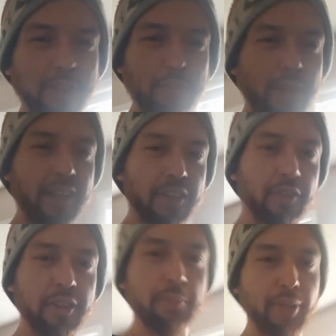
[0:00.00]
to pay
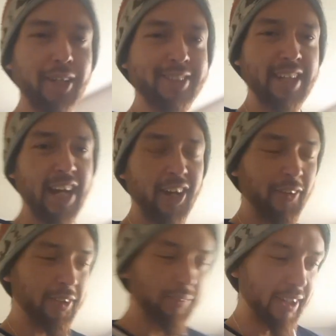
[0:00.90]
$200 an
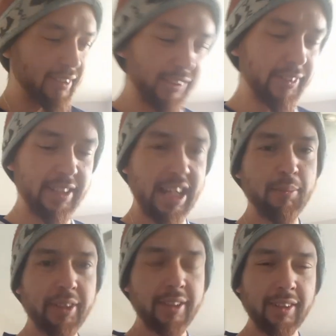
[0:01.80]
hour to rent out the
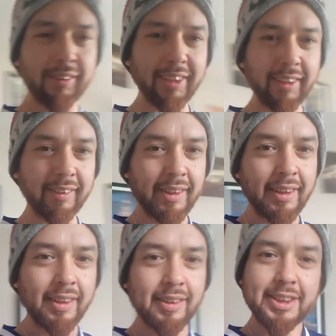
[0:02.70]
Tamatech. Like,
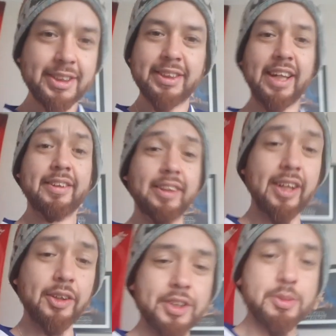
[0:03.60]
let's just get
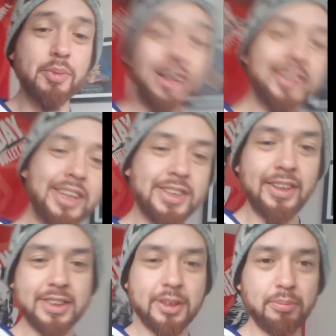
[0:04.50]
together with some hockey
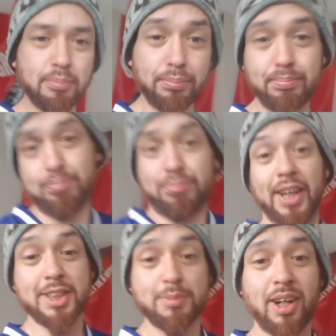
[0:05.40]
sticks and
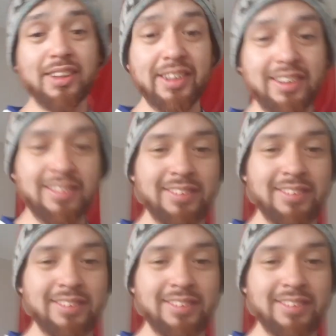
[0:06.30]
play some hockey.